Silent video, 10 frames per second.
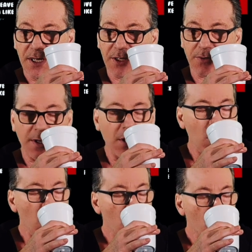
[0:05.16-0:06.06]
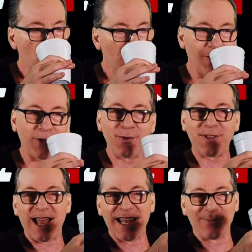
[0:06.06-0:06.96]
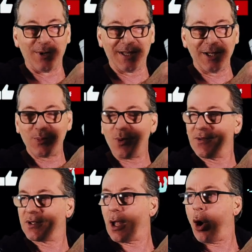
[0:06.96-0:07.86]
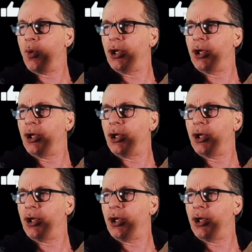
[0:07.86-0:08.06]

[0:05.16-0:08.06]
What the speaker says: this, right? You're dynamite. This one, always